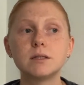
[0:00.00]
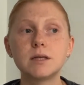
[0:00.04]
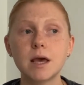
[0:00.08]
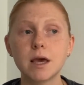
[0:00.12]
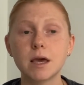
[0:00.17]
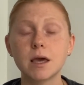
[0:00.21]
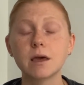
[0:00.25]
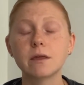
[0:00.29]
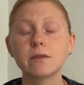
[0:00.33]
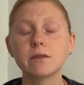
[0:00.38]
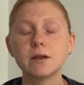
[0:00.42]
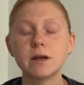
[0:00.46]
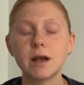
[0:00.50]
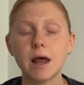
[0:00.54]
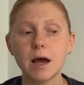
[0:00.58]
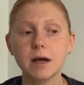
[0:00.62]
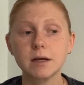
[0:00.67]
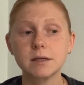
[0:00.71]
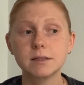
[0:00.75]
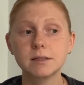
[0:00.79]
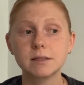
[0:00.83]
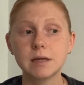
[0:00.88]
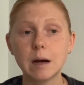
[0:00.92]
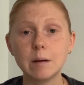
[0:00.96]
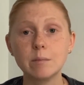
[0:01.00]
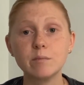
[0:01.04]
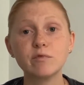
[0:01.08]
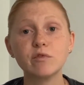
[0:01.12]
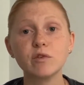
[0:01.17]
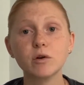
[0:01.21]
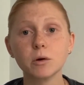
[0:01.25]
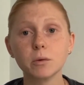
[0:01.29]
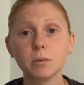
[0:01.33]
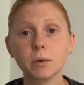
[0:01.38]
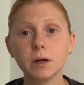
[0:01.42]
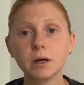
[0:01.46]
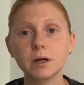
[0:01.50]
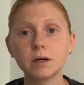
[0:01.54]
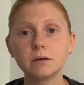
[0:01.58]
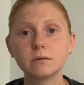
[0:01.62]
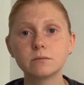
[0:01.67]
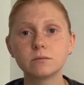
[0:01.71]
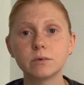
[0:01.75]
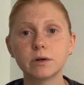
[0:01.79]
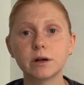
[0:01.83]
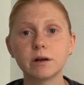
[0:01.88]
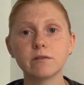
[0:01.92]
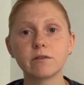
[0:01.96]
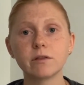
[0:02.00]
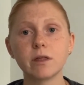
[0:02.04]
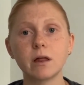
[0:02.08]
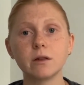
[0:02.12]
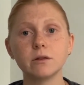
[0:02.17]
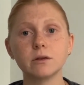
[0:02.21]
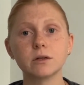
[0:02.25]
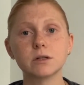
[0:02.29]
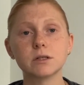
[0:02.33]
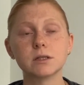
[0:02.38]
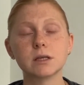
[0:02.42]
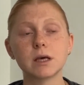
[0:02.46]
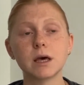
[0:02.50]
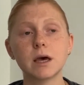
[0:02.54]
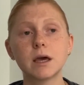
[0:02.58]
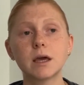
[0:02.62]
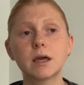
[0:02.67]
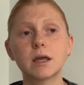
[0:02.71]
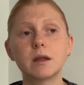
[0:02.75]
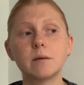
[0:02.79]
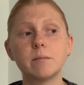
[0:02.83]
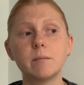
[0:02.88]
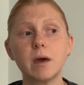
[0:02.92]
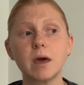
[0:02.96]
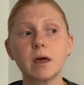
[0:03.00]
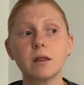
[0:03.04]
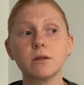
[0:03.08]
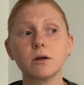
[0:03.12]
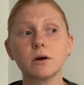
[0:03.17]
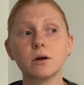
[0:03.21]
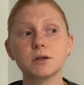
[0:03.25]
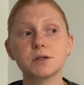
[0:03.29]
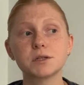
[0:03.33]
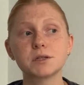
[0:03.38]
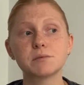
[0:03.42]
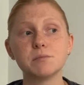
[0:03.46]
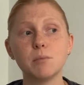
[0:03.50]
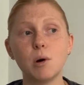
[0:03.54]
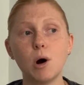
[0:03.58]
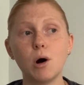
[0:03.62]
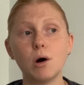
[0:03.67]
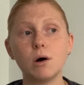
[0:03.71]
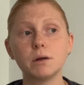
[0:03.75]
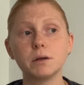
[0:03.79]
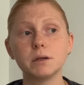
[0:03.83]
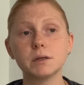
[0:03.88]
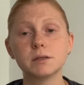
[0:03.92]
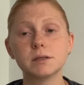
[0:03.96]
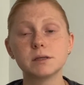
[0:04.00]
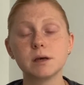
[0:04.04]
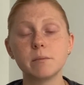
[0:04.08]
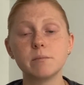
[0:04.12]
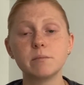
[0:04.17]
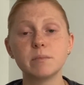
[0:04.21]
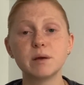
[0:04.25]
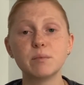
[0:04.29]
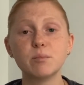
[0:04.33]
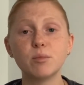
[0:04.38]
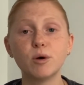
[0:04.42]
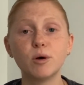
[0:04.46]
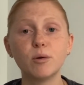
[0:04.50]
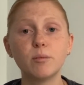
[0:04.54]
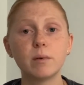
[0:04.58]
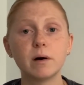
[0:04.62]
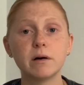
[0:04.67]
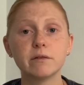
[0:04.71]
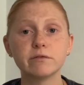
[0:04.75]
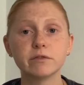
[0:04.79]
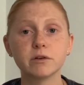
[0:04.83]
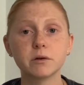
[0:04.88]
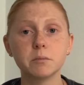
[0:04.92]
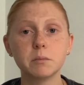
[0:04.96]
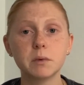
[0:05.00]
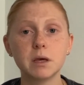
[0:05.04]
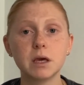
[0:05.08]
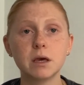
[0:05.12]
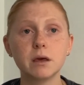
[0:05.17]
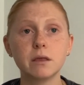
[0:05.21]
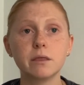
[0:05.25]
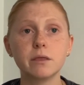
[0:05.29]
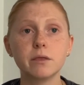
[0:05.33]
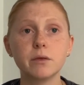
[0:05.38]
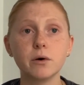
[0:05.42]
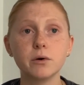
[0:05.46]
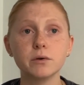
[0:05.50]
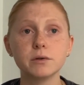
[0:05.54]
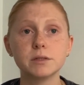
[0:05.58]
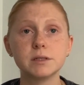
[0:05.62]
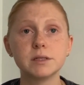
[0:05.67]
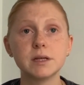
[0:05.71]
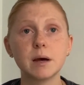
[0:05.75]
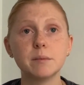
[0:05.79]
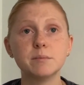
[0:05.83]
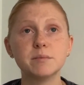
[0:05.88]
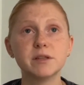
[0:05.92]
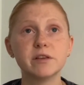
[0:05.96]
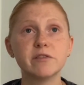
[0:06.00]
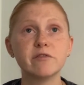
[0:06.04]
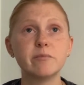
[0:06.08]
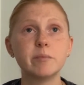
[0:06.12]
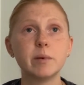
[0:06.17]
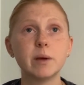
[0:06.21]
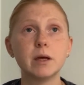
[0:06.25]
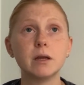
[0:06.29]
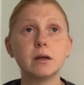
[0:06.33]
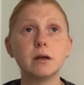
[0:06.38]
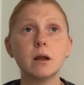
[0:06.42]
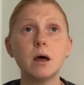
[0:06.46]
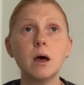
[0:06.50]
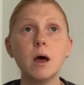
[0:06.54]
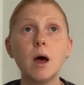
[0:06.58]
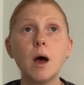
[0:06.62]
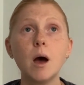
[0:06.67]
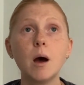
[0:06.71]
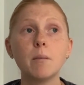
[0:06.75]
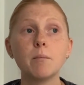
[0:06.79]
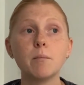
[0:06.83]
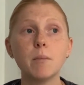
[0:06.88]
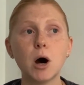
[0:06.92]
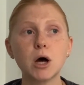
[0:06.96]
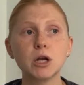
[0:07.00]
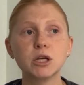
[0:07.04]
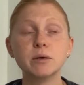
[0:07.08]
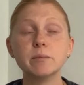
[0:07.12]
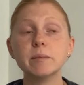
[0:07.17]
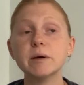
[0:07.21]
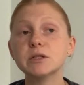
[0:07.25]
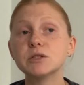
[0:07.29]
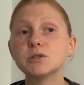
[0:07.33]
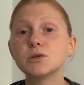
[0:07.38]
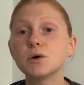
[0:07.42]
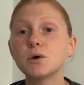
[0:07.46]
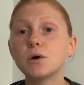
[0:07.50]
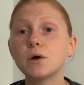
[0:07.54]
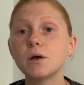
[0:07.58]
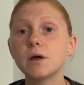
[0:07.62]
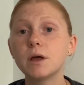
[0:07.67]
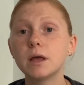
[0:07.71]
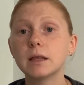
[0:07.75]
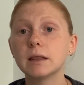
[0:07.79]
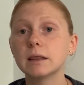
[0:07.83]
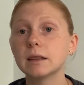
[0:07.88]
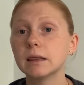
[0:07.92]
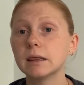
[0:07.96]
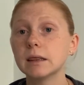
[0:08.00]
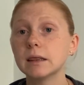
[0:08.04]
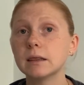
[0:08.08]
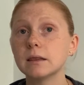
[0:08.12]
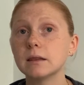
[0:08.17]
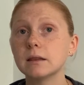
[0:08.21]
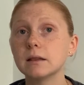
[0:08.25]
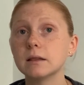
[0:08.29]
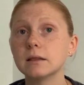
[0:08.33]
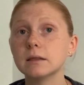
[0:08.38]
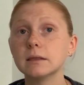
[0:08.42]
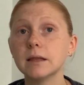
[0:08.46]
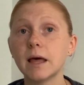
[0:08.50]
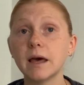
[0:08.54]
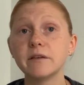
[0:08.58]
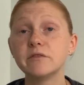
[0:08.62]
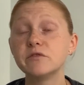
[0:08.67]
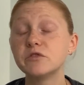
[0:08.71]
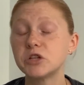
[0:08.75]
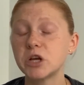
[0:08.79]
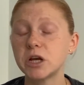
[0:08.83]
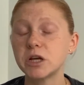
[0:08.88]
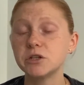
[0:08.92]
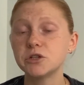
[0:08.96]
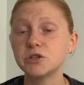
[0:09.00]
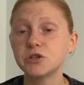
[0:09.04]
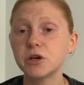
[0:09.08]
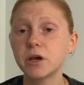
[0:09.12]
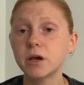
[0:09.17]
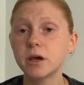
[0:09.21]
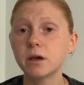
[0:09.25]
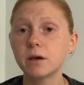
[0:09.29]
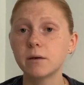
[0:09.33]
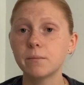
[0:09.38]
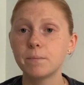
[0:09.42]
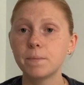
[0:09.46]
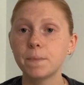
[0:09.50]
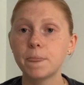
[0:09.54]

taking the next step forward, whatever that looks like. And it may look small to some people, but for me, those steps have been monumental and life changing.